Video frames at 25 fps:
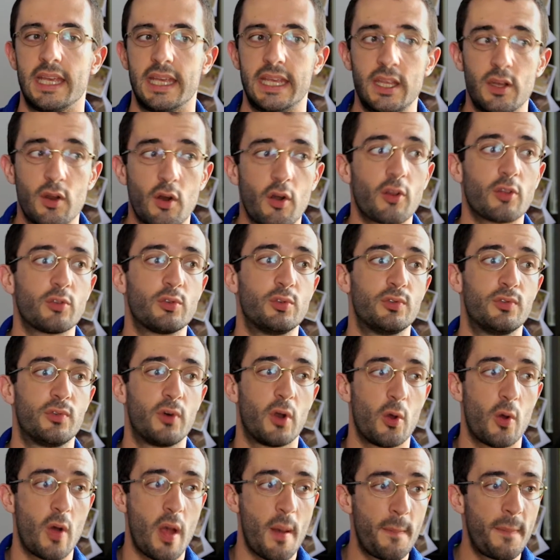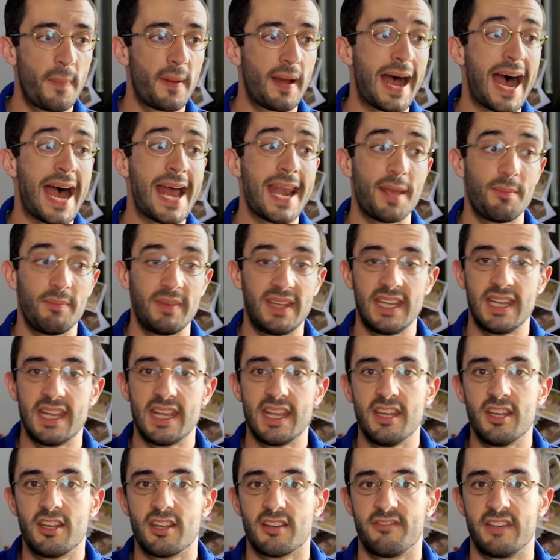In order to follow up an MDA
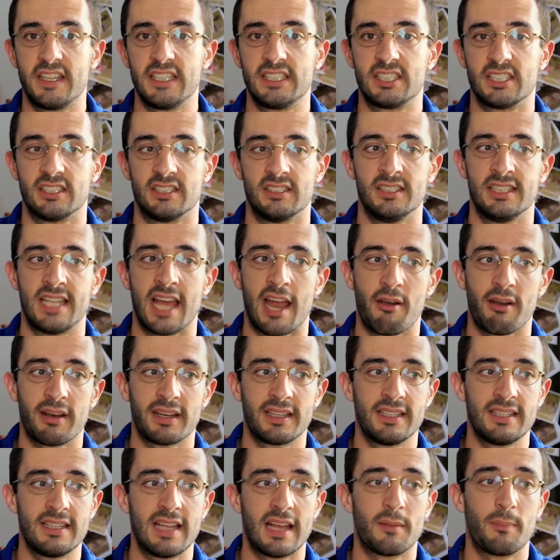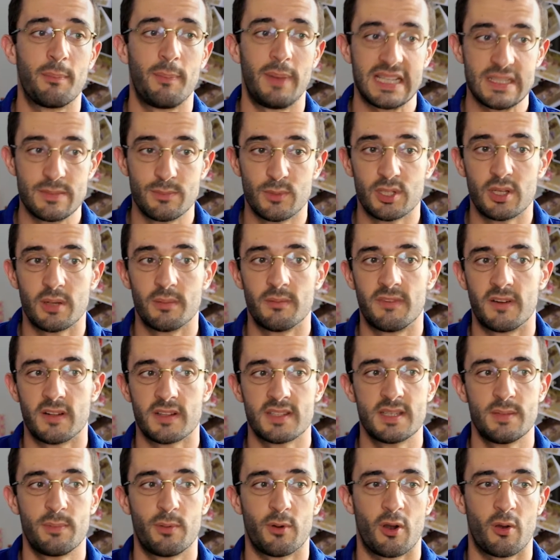intervention directed at Plasmodium
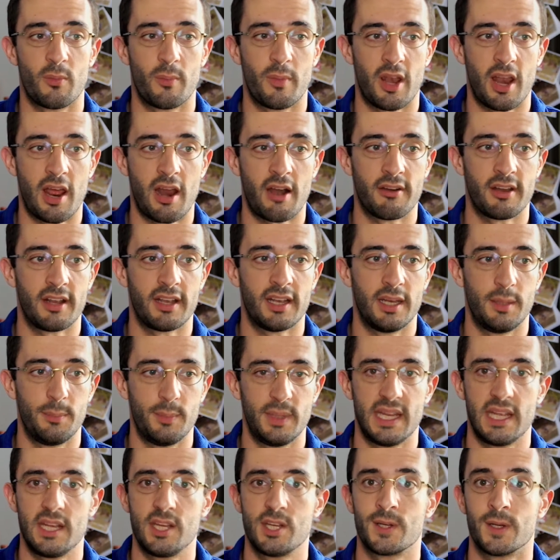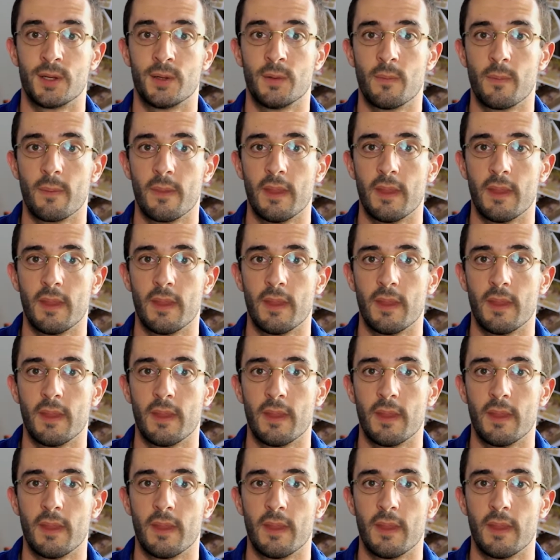falciparum malaria elimination,